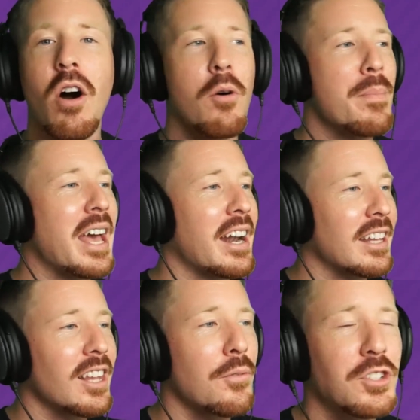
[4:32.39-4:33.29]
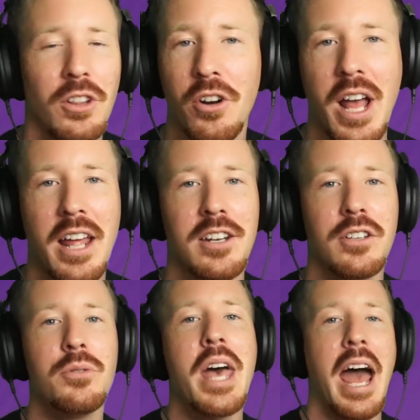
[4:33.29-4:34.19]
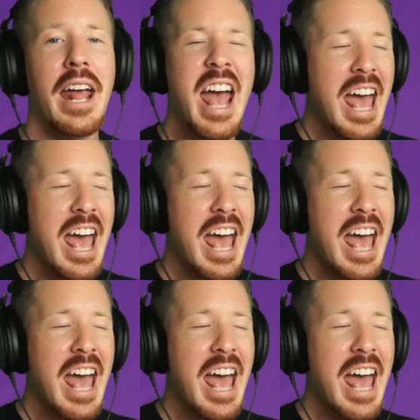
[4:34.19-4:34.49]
Oh man, I'd love to learn how to do that.